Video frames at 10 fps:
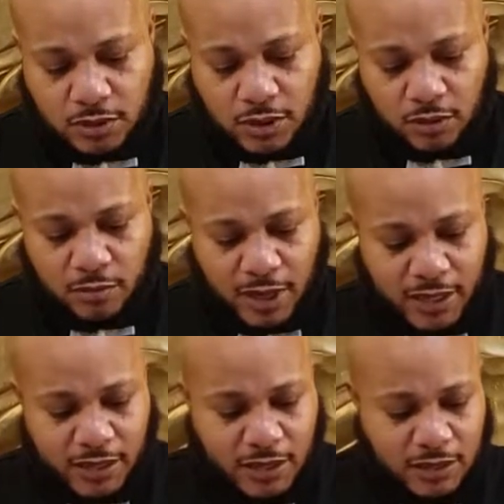I don't
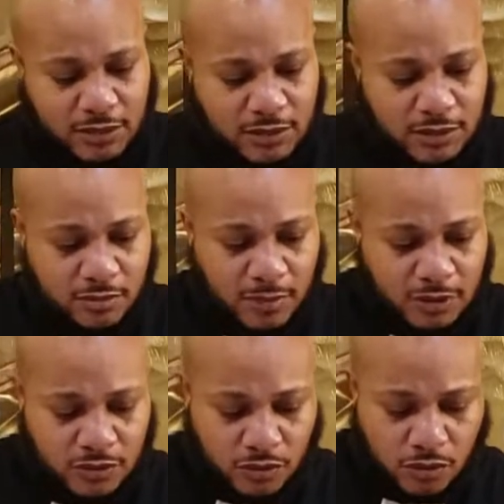mind getting this into my
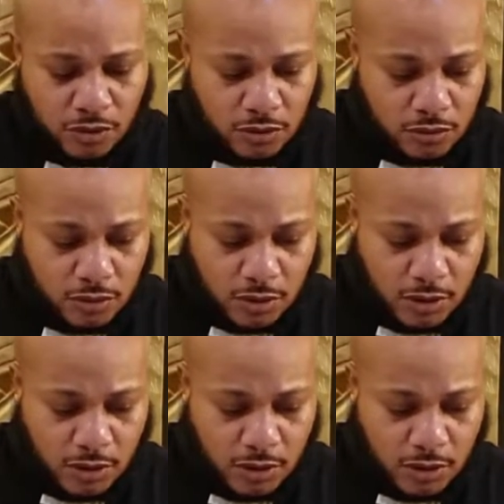soil.